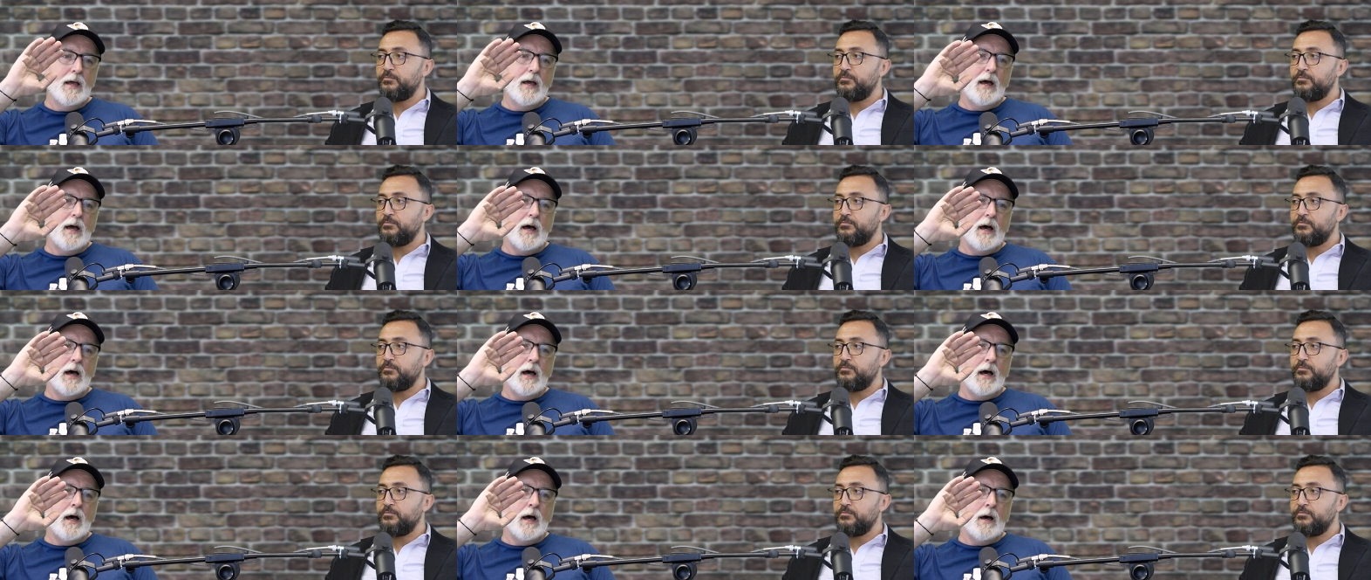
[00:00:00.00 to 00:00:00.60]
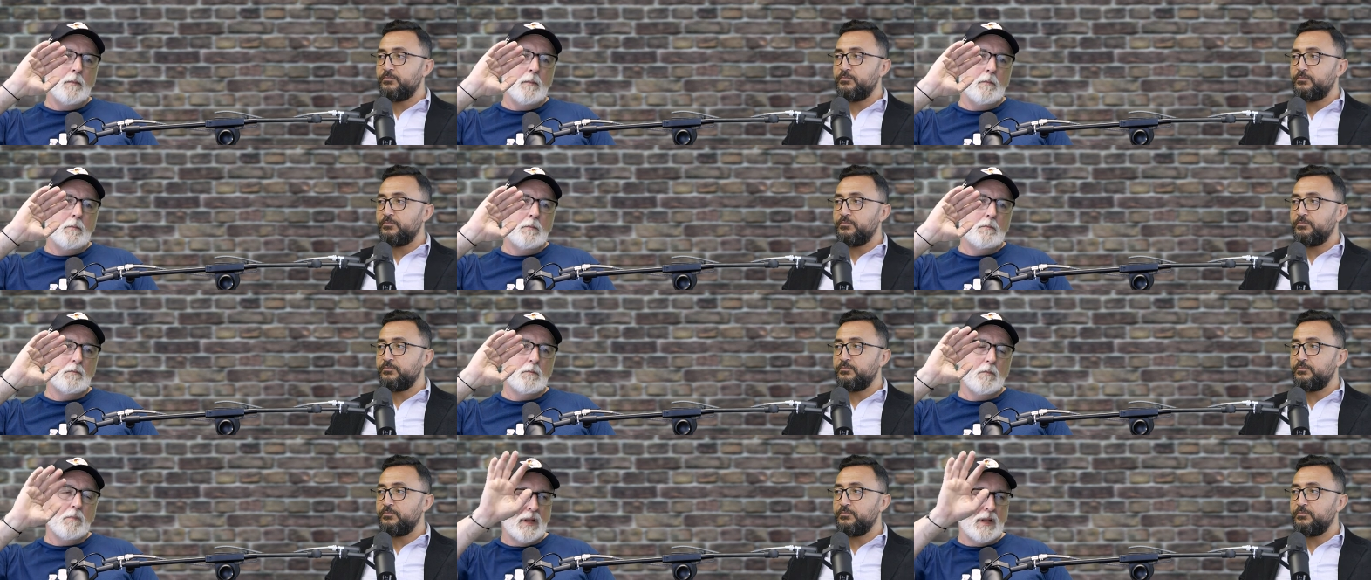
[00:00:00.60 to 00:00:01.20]
Speaker 1: um,
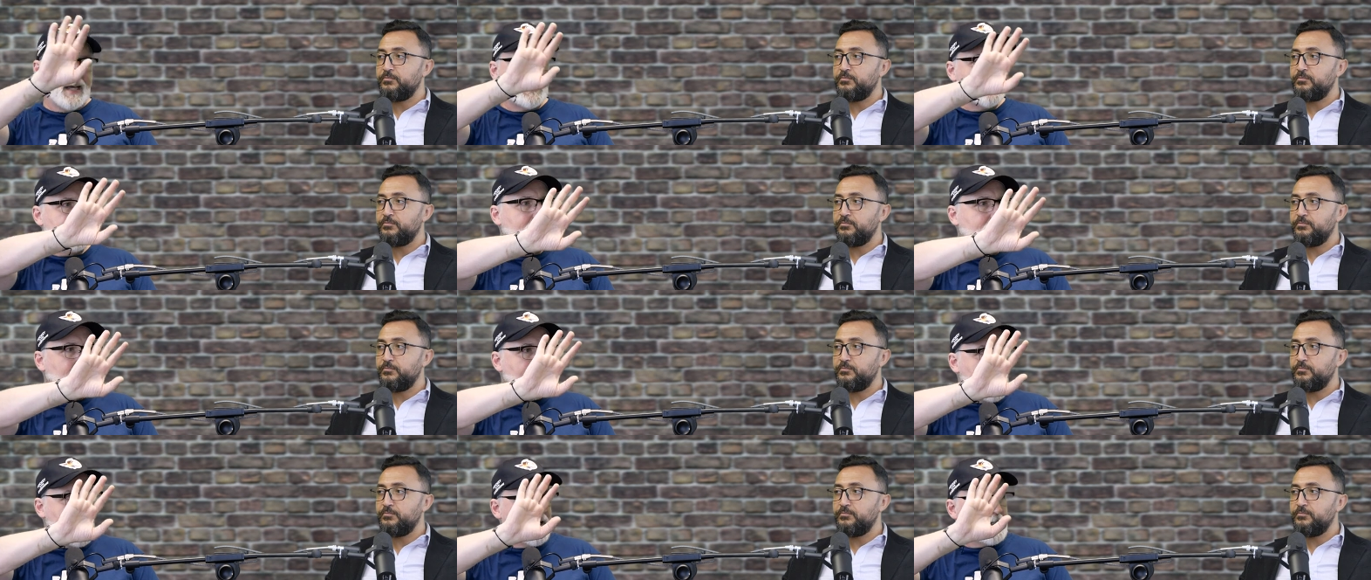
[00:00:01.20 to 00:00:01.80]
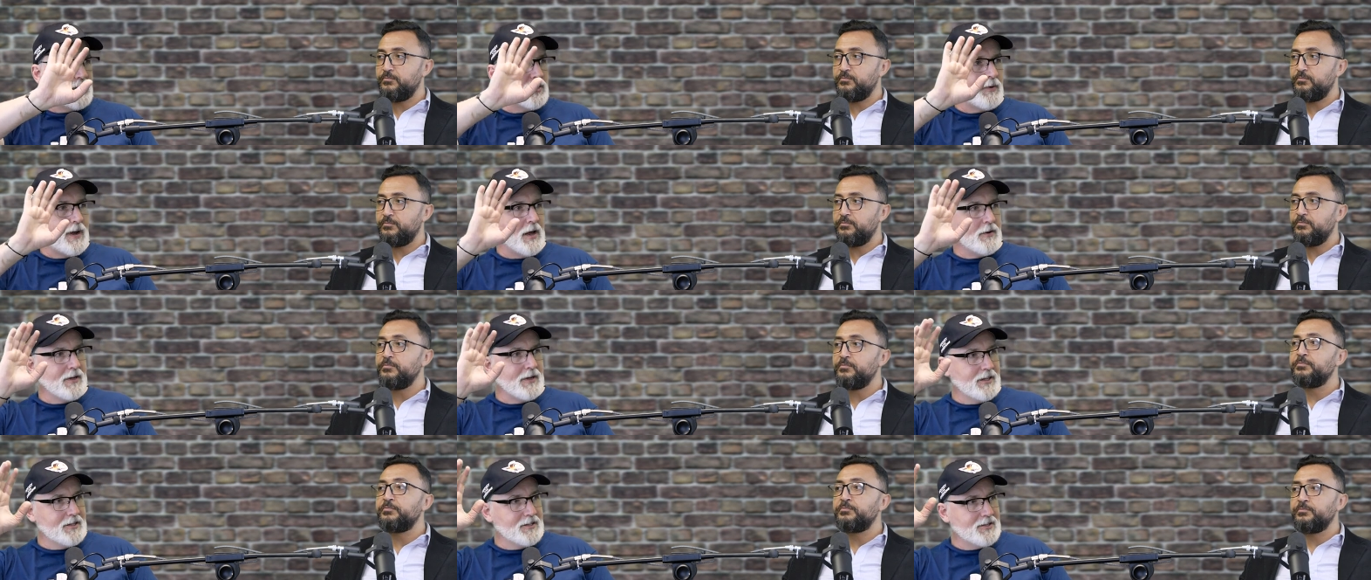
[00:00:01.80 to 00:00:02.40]
plexiglass
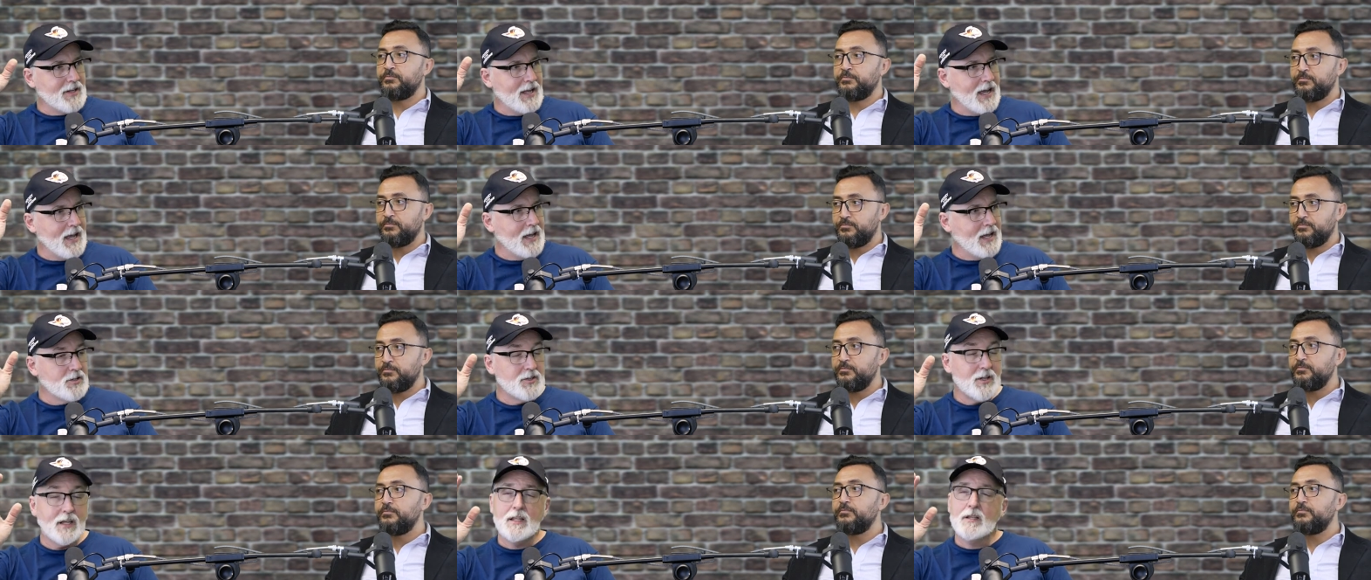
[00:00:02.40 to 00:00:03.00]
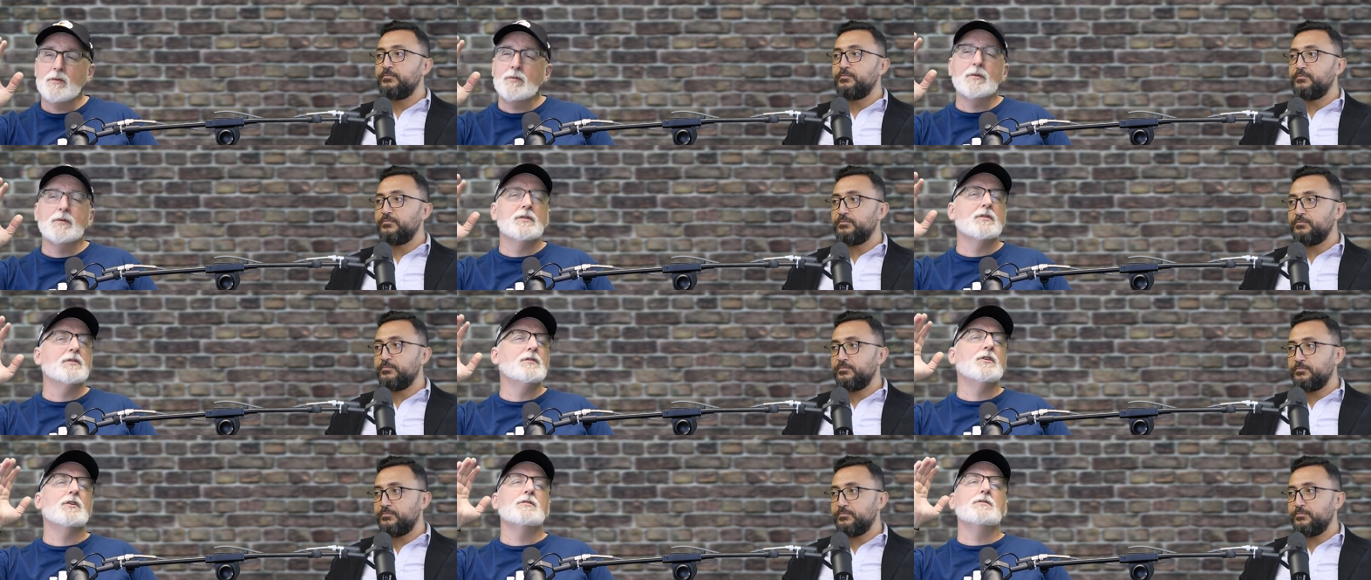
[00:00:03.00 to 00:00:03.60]
surrounding the stage, like there was
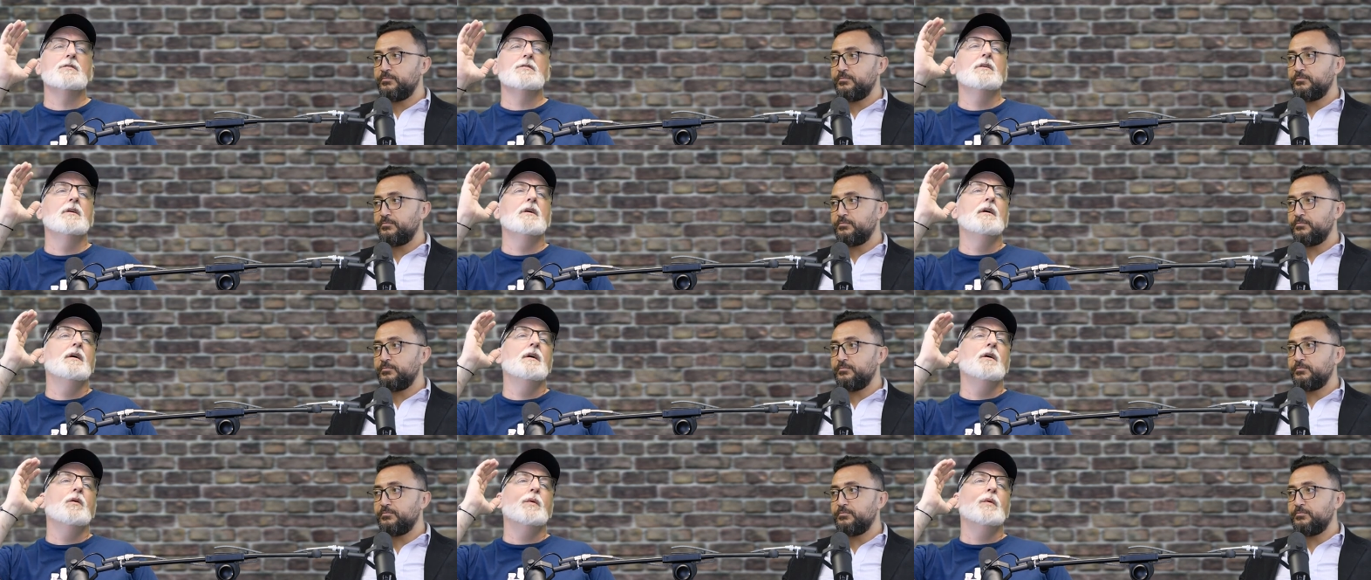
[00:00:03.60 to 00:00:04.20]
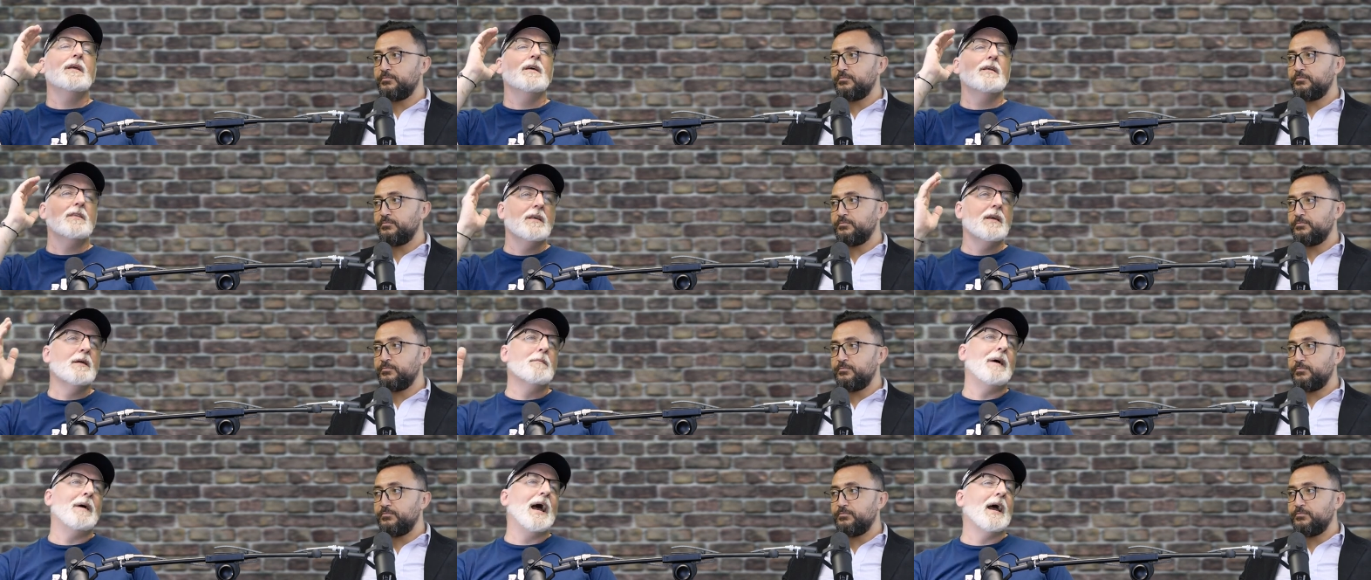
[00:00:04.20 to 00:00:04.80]
just when you
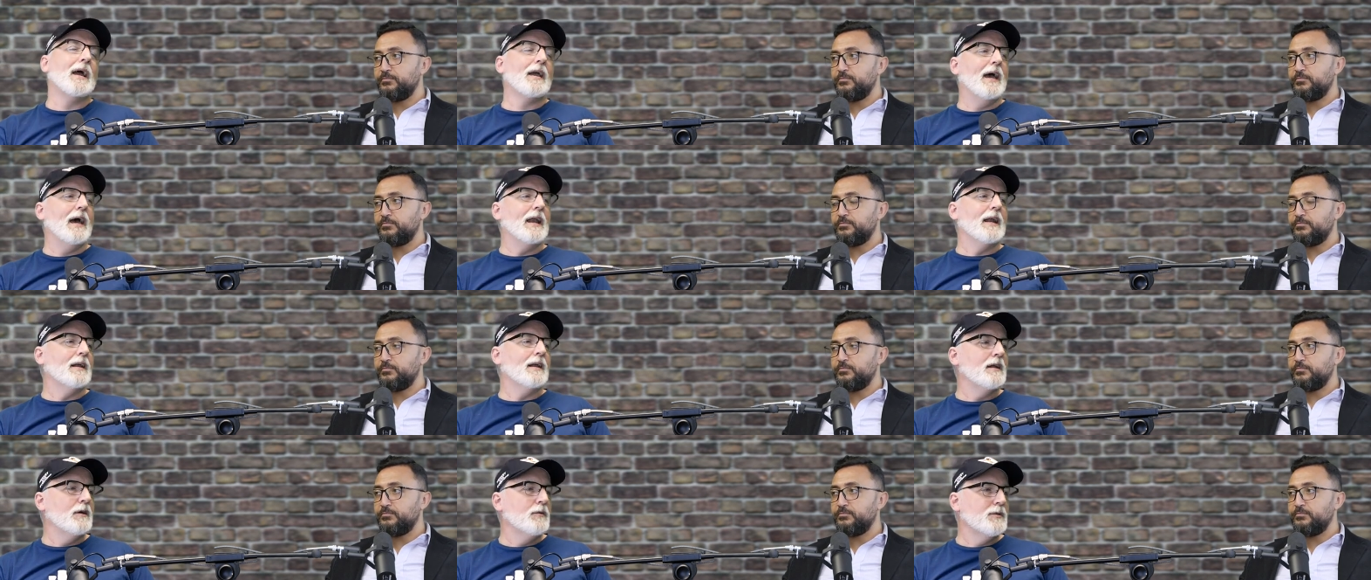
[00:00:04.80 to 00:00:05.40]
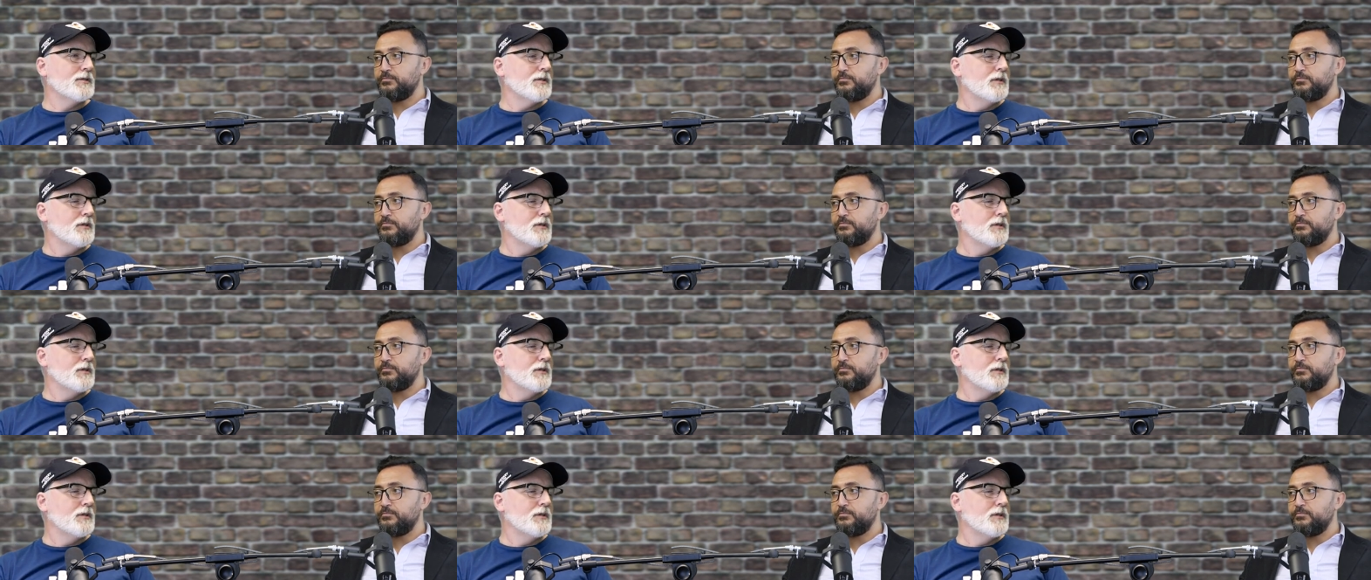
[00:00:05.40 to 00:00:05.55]
think back at it, it was.